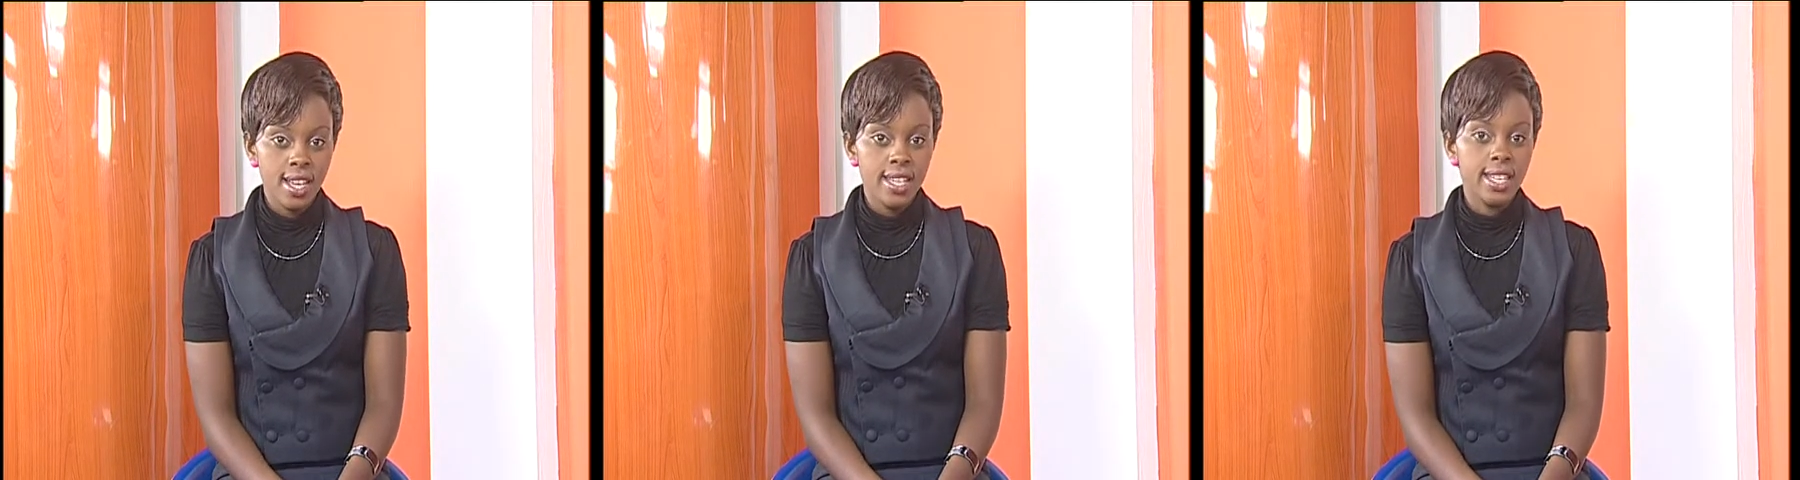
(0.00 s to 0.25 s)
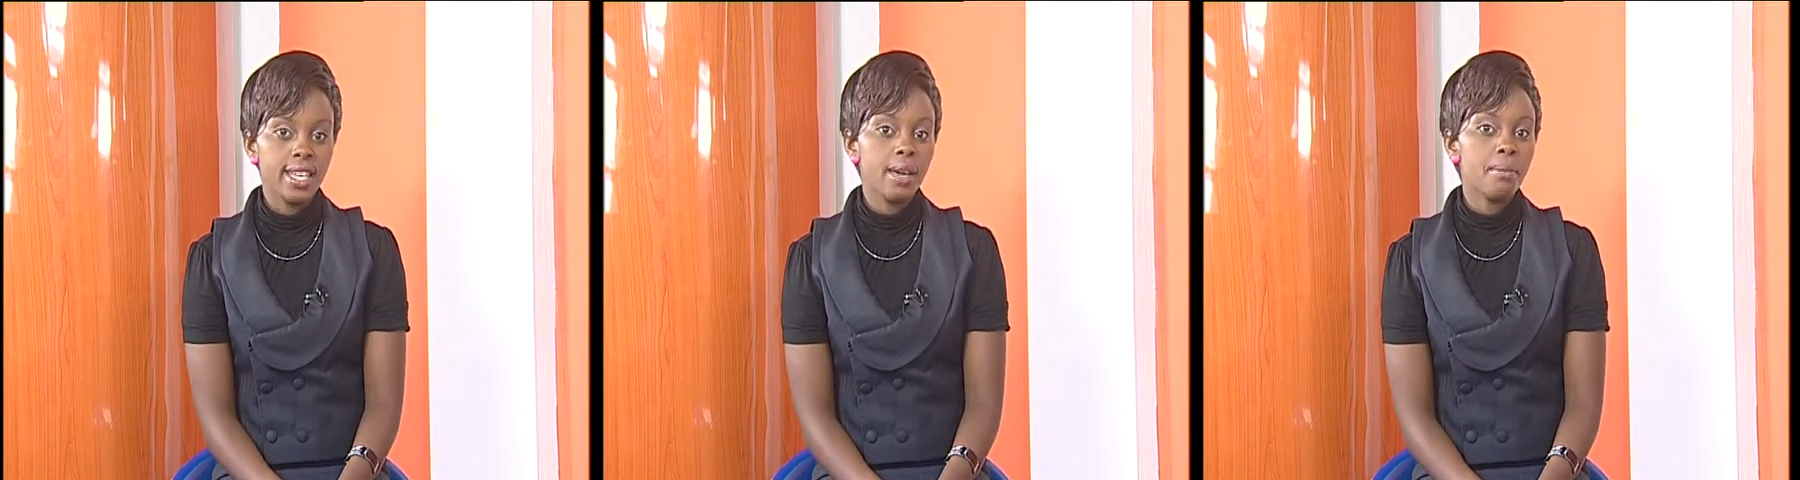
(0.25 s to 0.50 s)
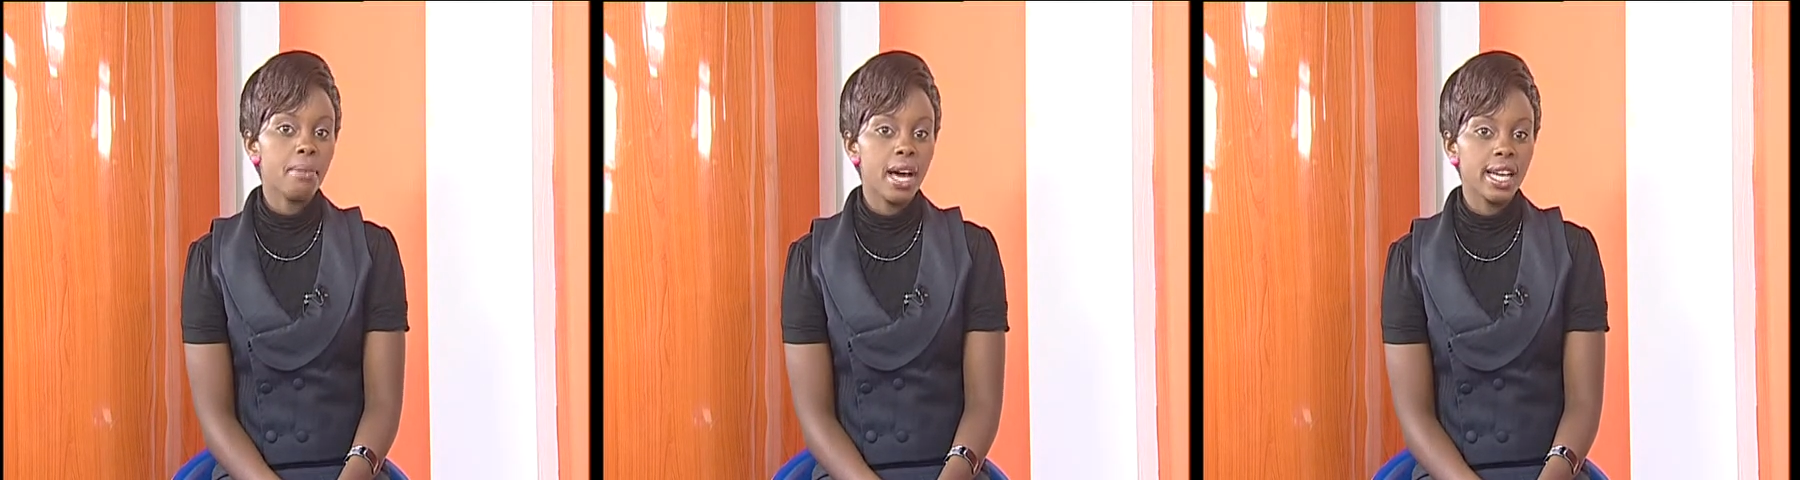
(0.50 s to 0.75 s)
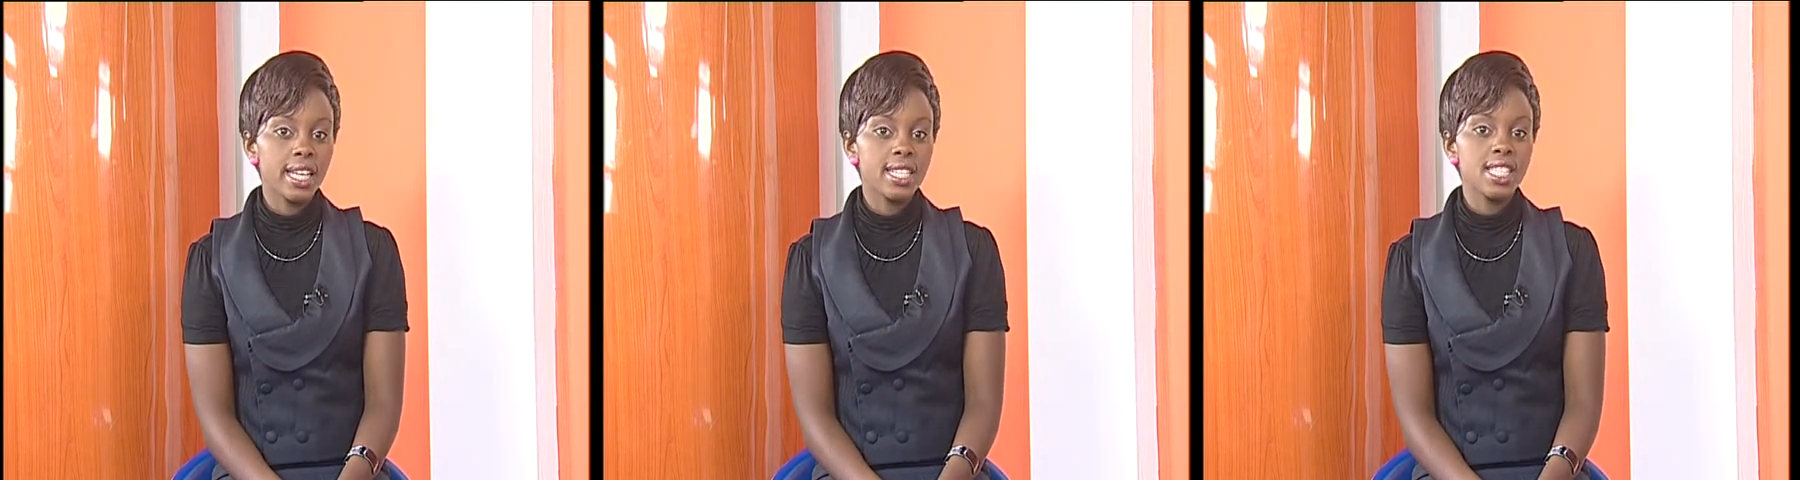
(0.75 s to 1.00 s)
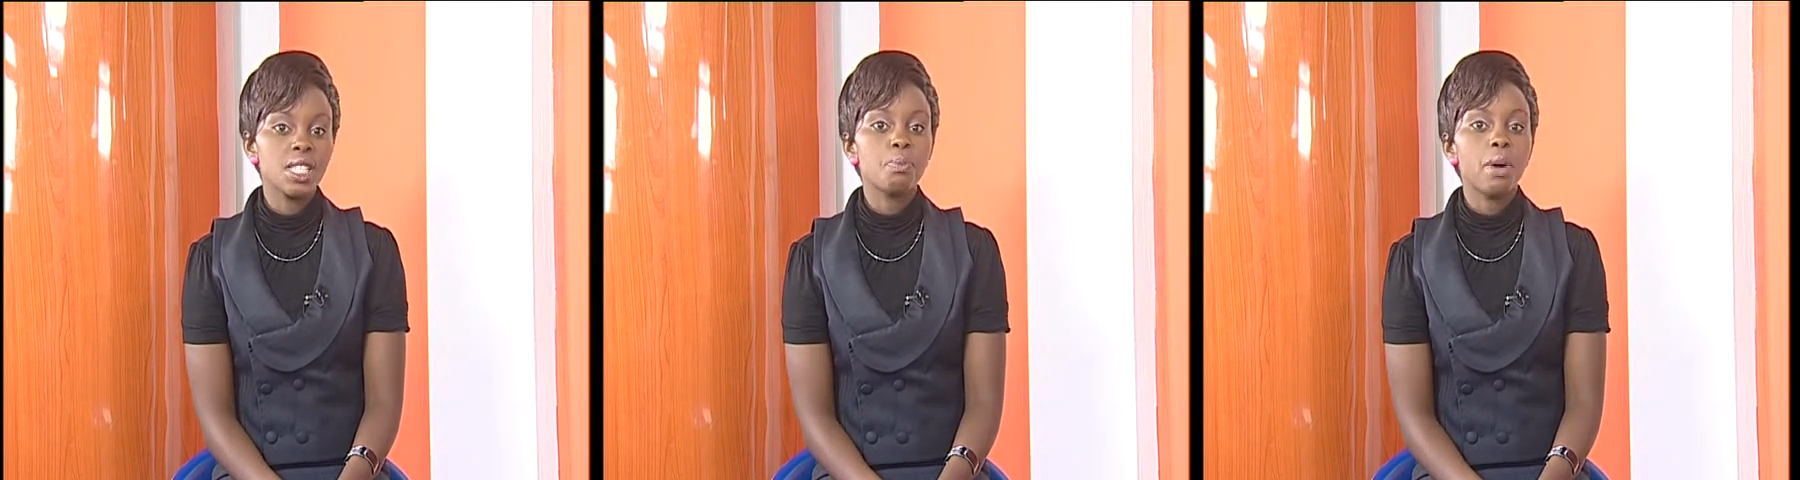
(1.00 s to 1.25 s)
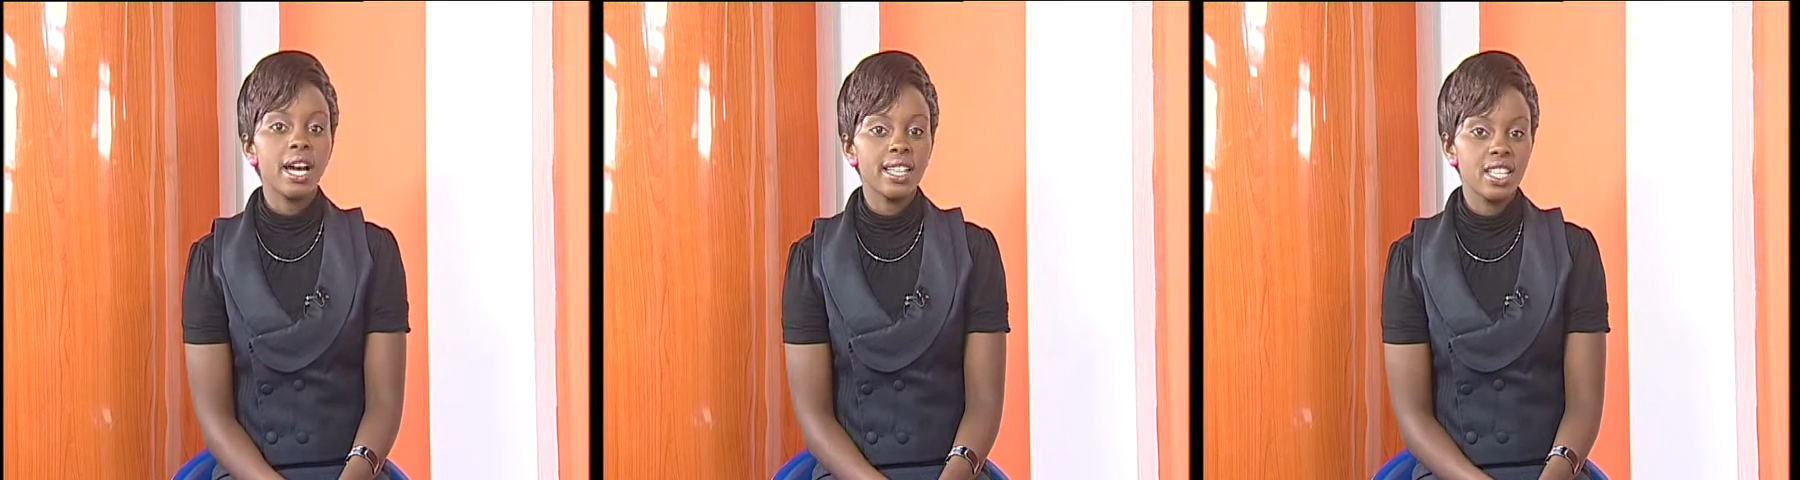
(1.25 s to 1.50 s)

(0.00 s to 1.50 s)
He came back, and despite